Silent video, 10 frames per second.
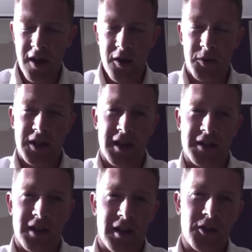which
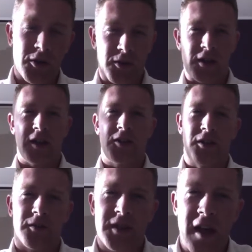has a congregation
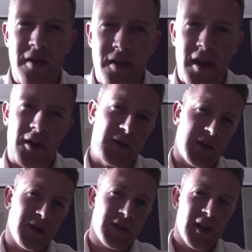of
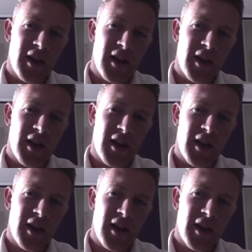10,000.